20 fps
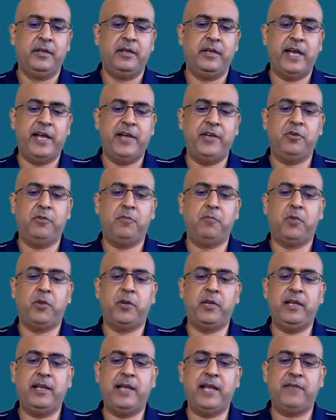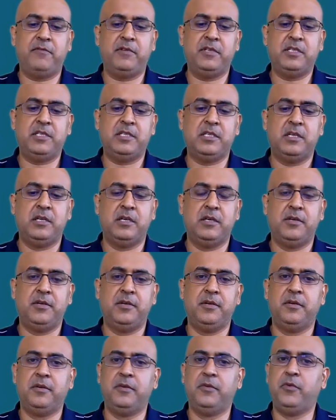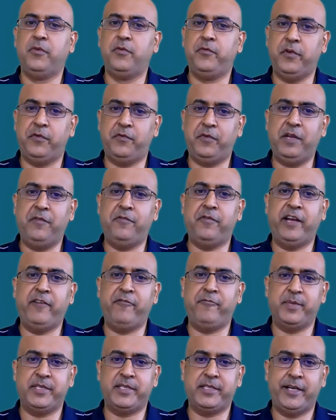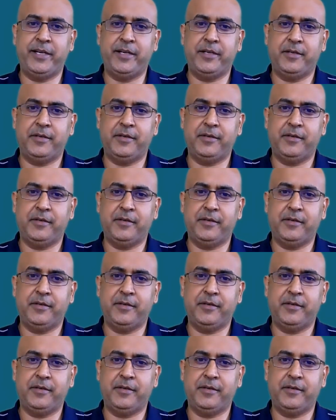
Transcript: and your body language 55%.